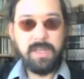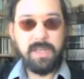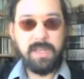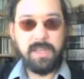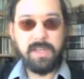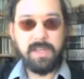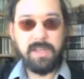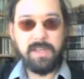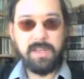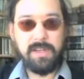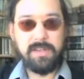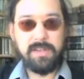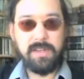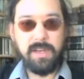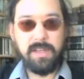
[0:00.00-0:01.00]

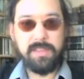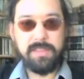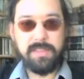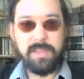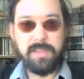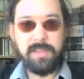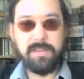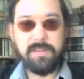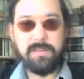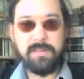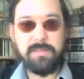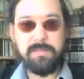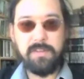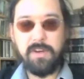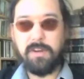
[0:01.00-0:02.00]
And I think,
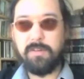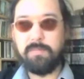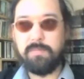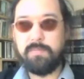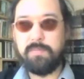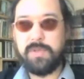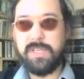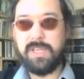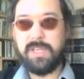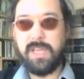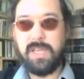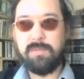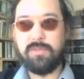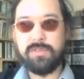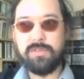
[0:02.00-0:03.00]
you know, being
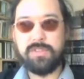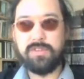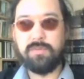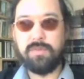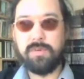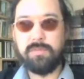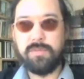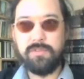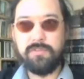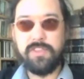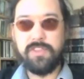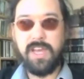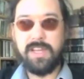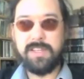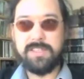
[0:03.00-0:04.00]
able to remove
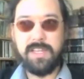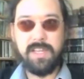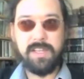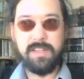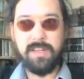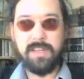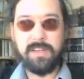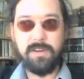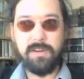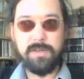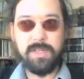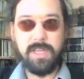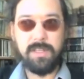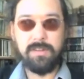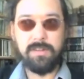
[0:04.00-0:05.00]
that, saying like,
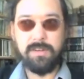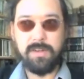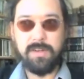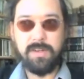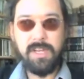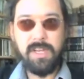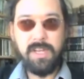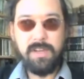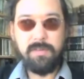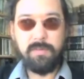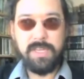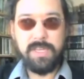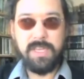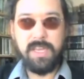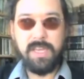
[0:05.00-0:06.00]
okay, look,
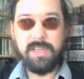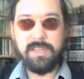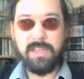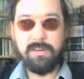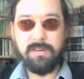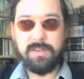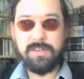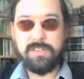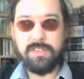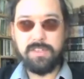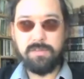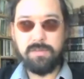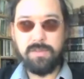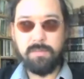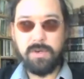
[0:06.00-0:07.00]
we can't guarantee
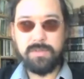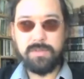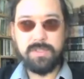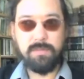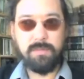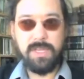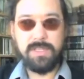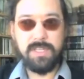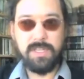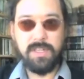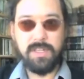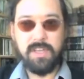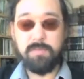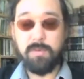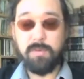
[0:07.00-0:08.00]
you the most amazing
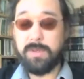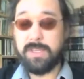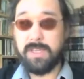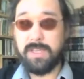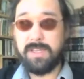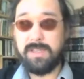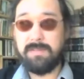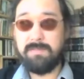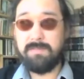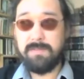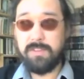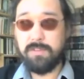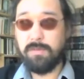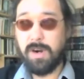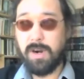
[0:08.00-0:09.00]
life, but we can
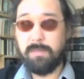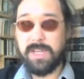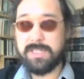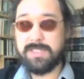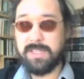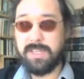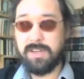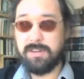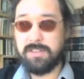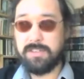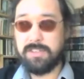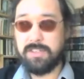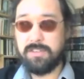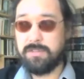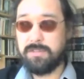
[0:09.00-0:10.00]
do our best to
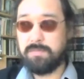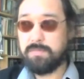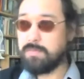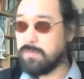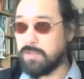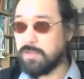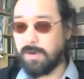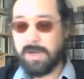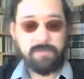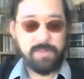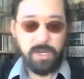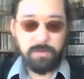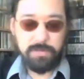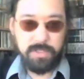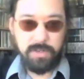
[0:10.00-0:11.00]
guarantee you, you'll have
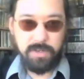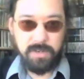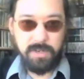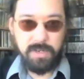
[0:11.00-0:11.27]
shelter,